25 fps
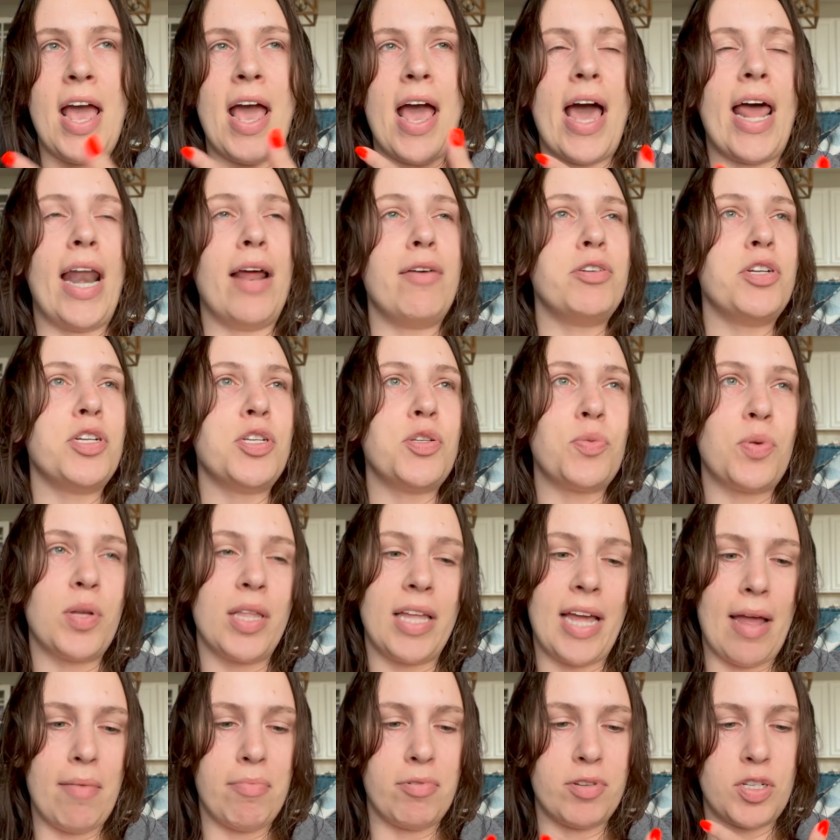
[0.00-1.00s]
And I was just
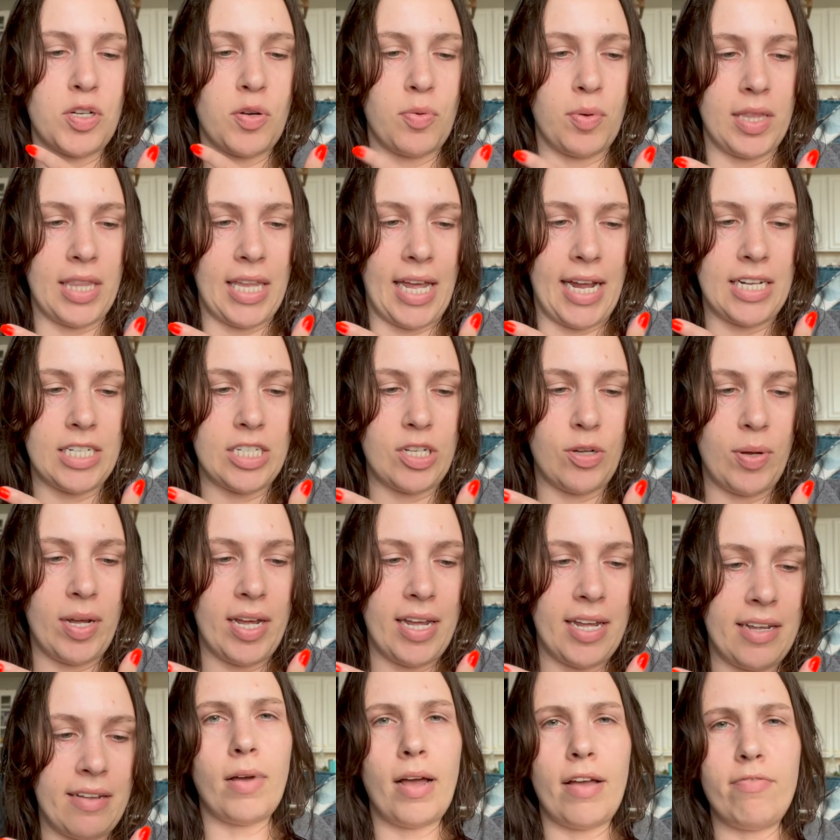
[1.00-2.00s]
really able to relate to
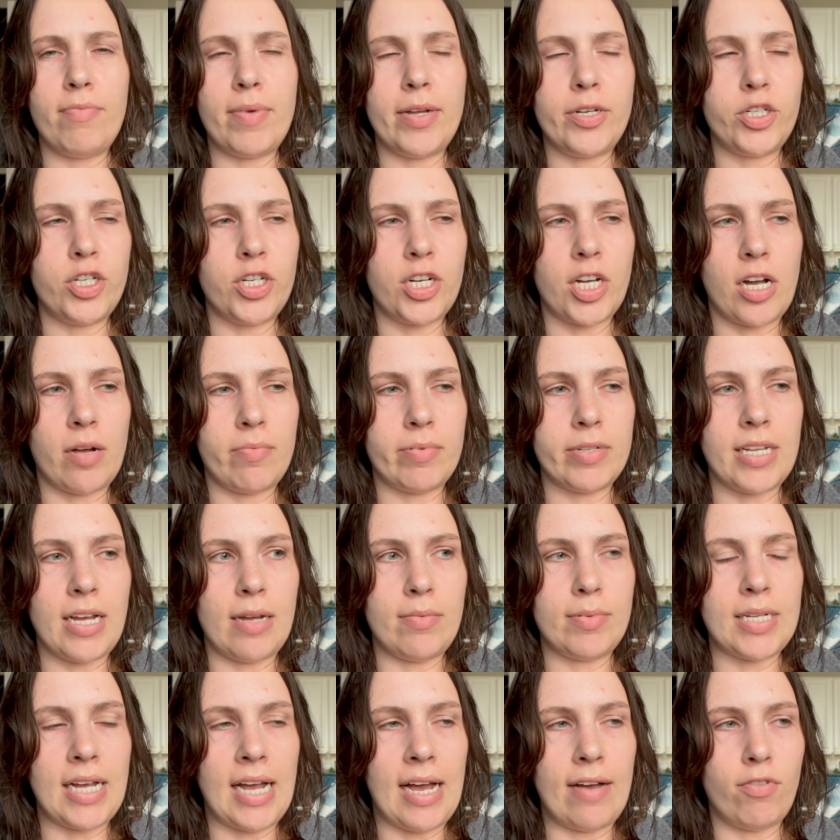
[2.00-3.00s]
it. I've mentioned a couple
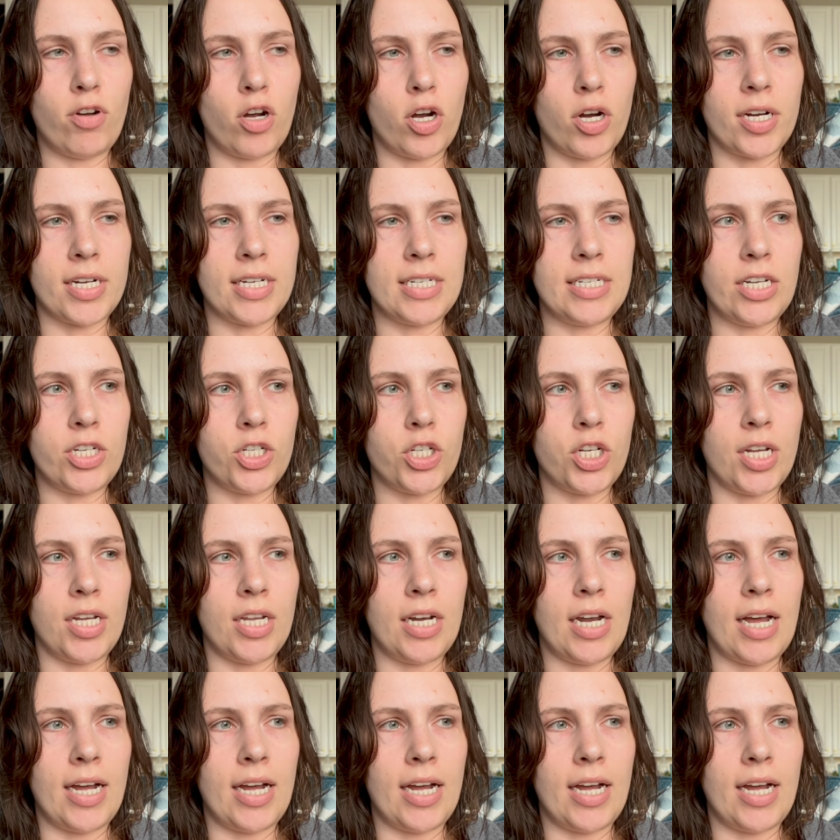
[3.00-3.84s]
times I have a heart condition.